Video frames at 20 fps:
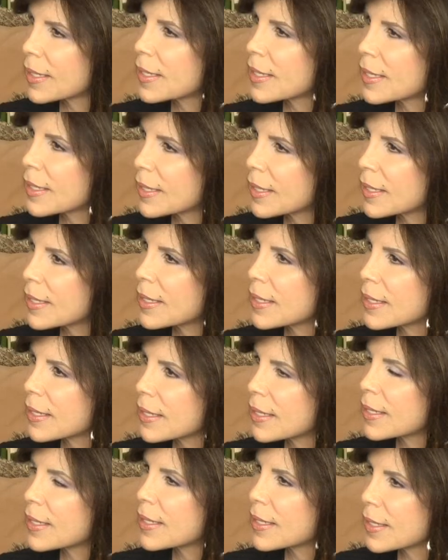main goal
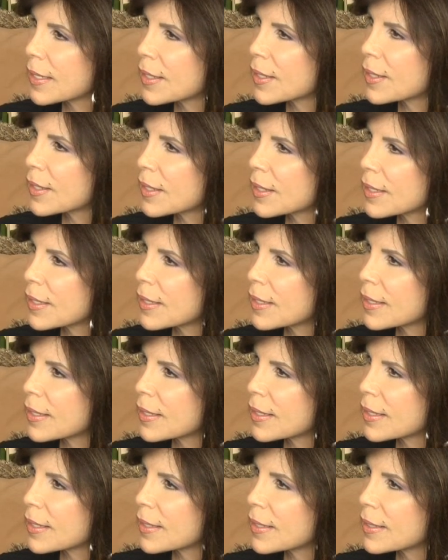was for
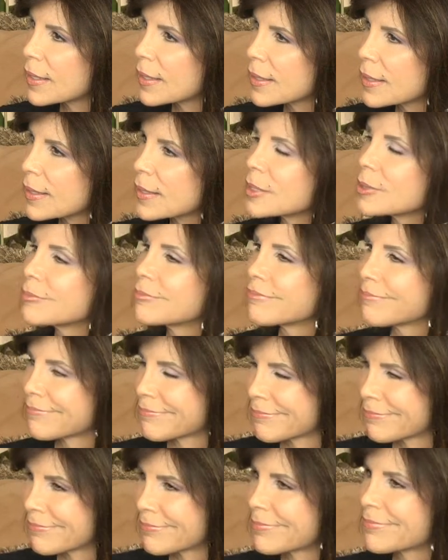communications, whether it's
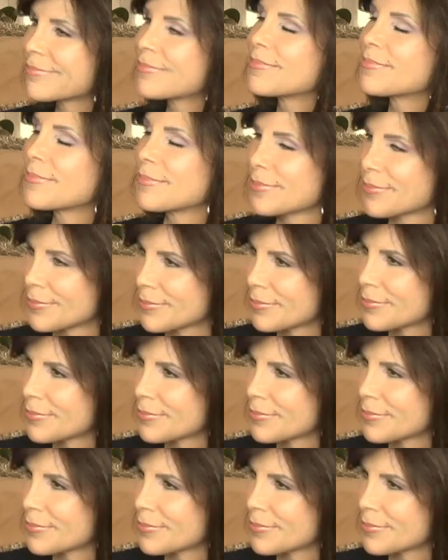education